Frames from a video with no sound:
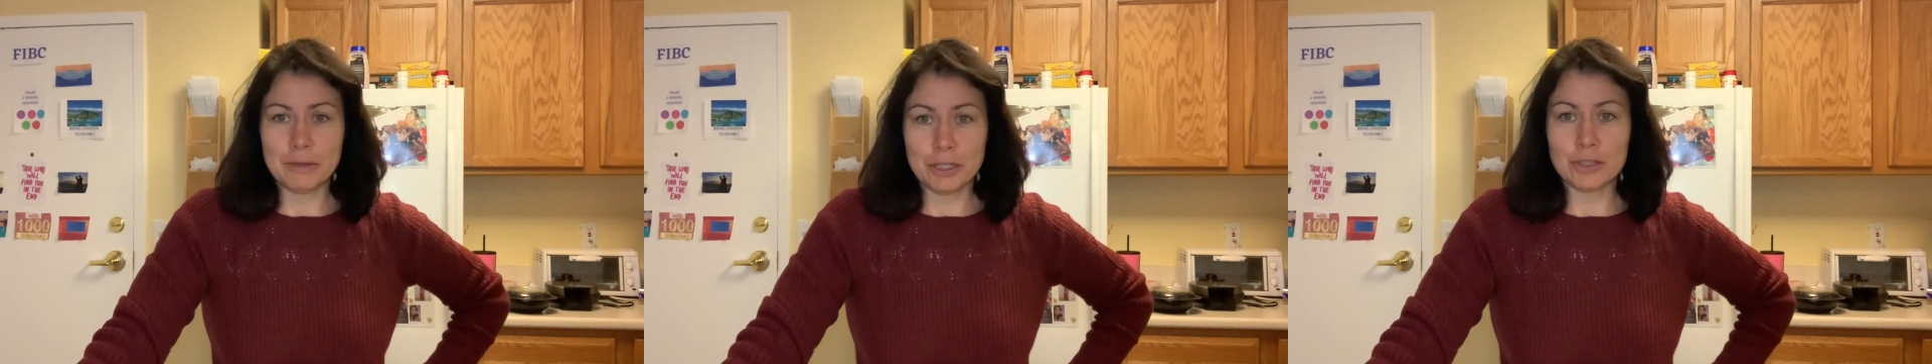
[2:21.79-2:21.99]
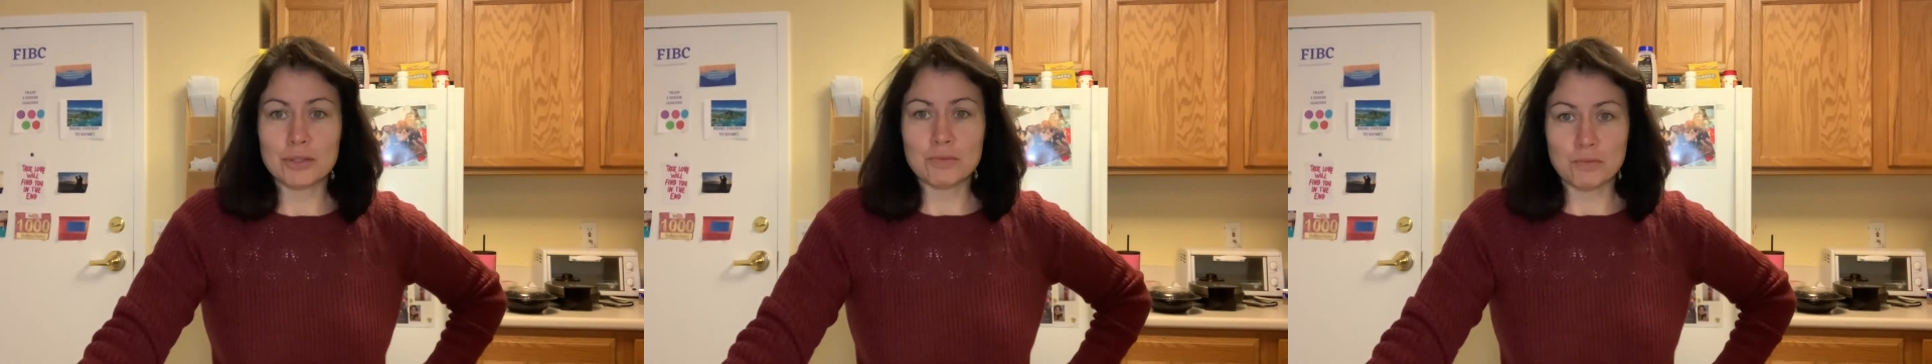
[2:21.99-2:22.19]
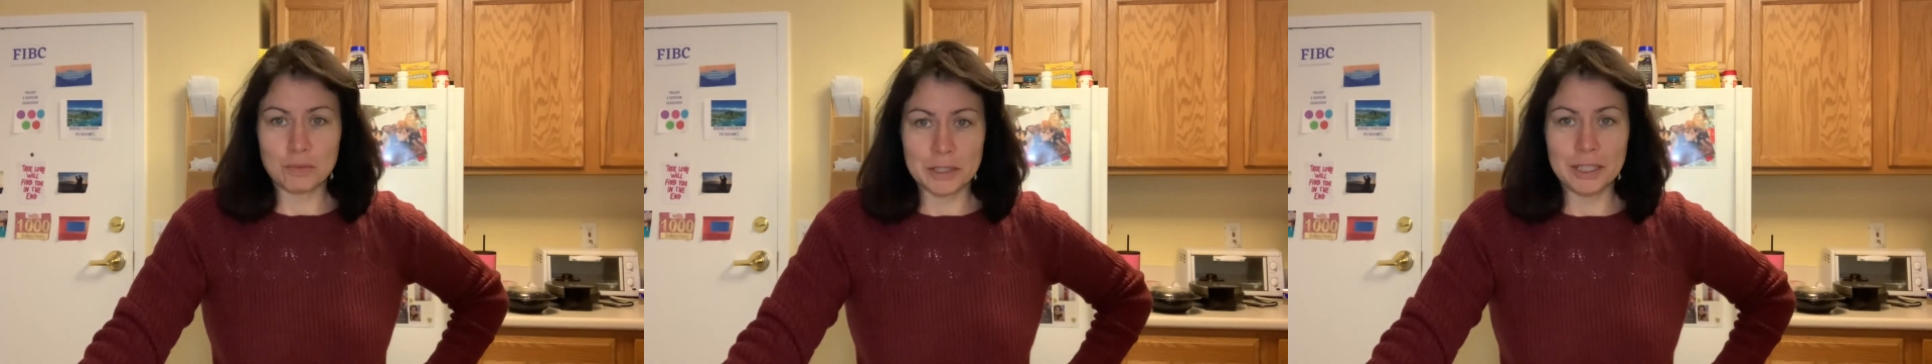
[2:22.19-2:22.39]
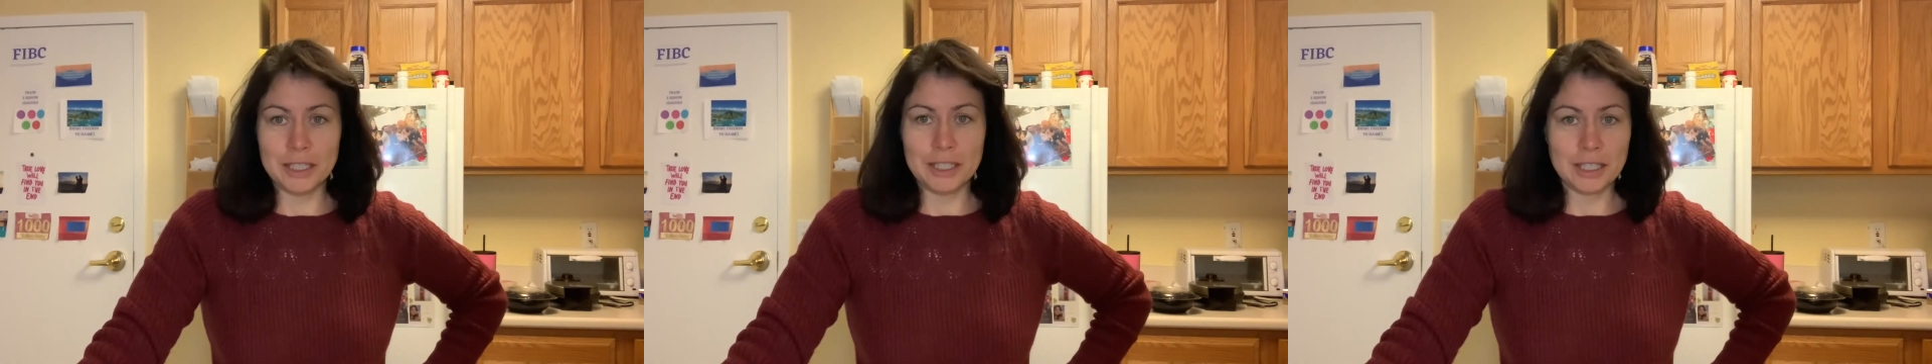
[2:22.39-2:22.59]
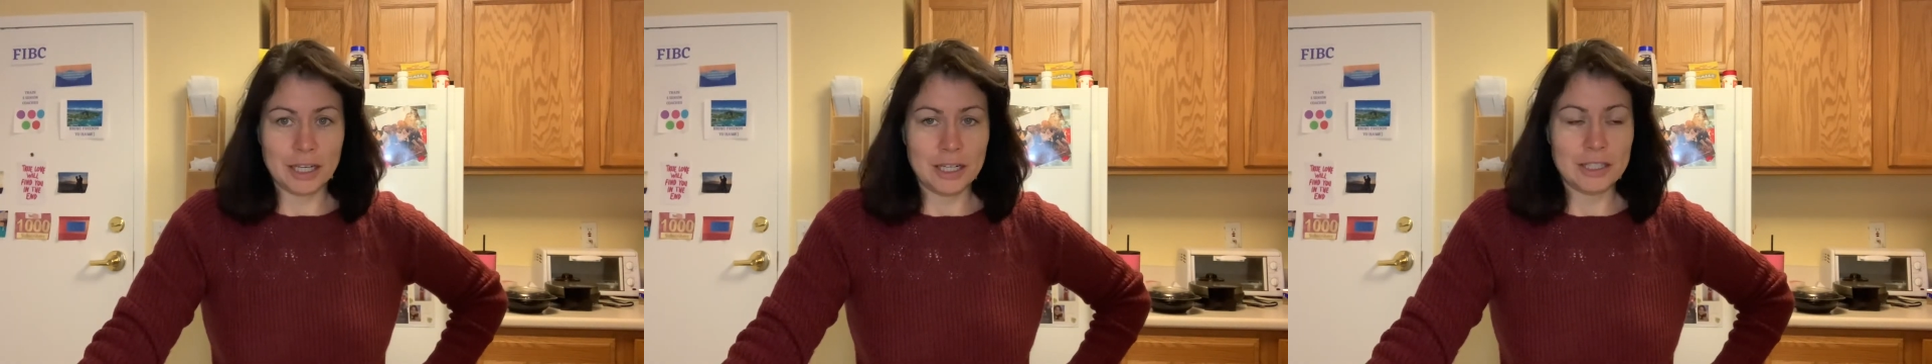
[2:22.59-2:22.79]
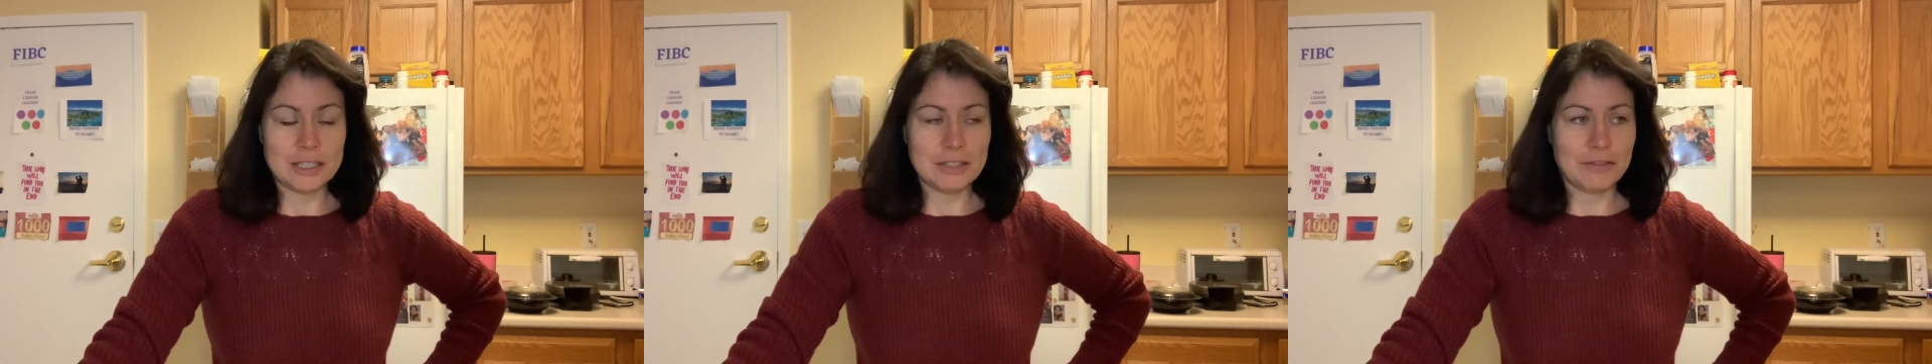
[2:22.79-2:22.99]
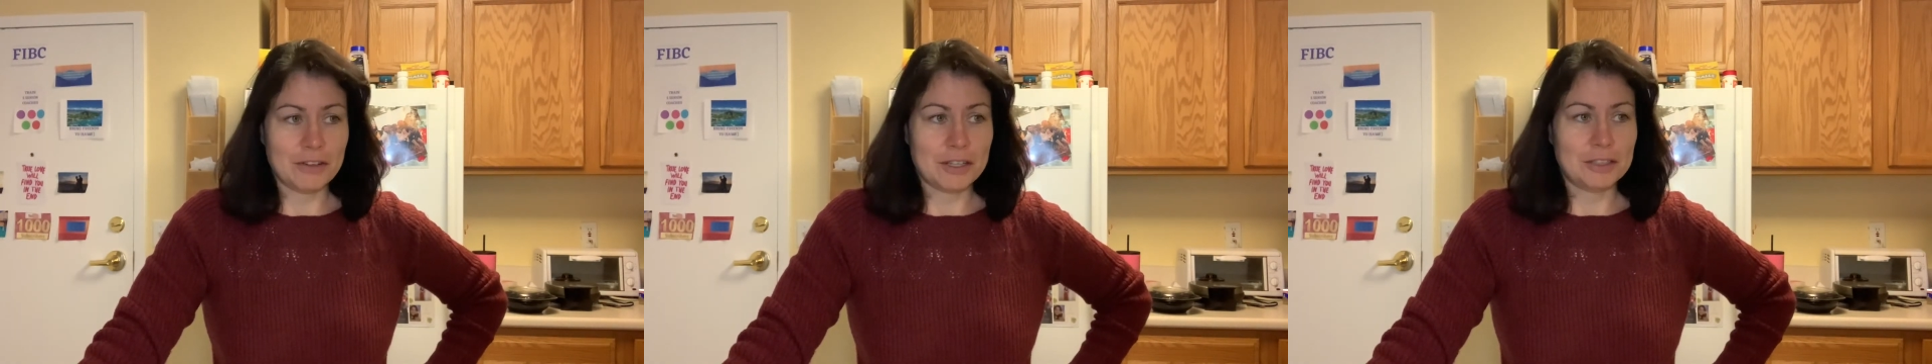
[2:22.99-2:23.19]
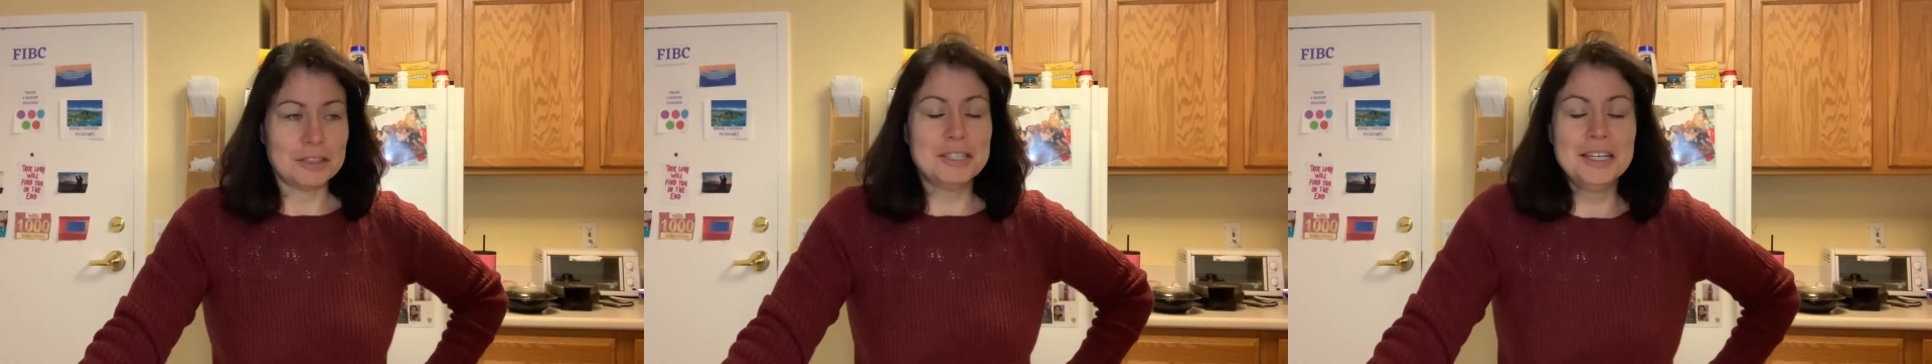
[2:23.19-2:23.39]
but it's really kind of
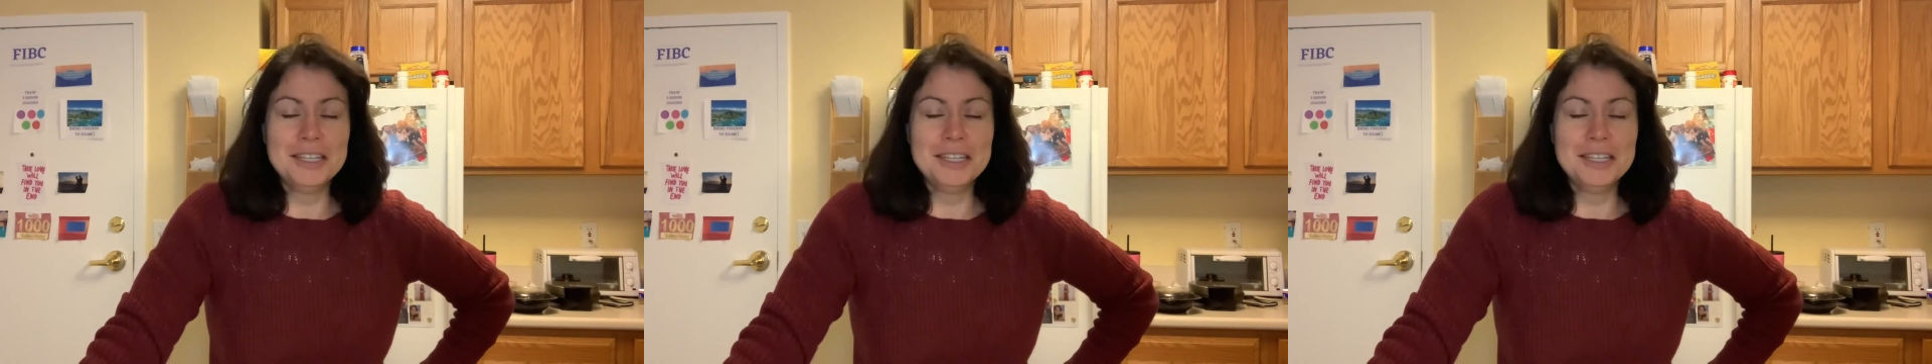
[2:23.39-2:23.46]
difficult.